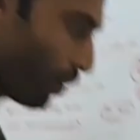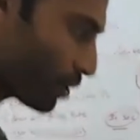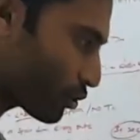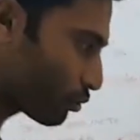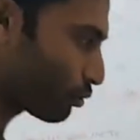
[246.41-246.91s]

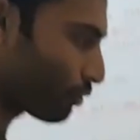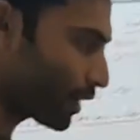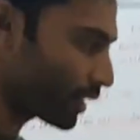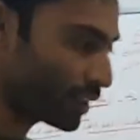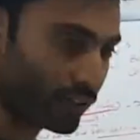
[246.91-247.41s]
once you
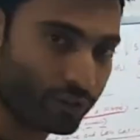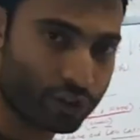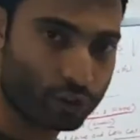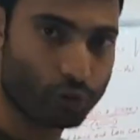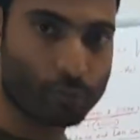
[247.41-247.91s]
create a
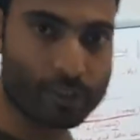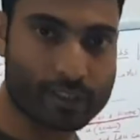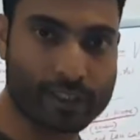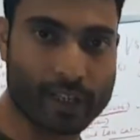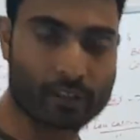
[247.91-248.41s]
deficit,
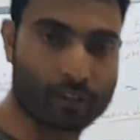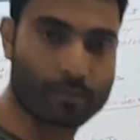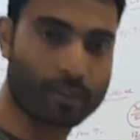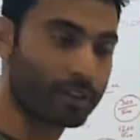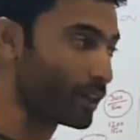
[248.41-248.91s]
obviously that's going
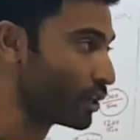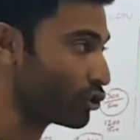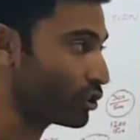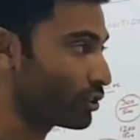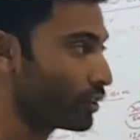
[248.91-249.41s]
to be
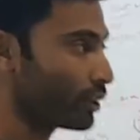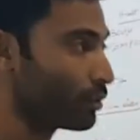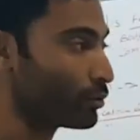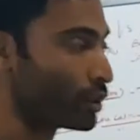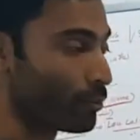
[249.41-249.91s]
energy
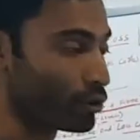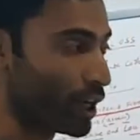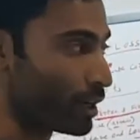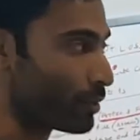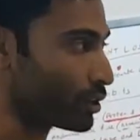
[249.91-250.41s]

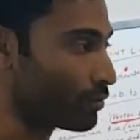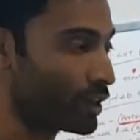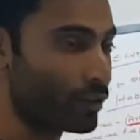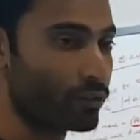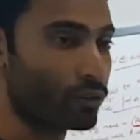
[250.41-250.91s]
thermodynamics,
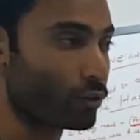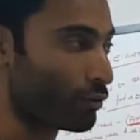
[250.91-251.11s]
where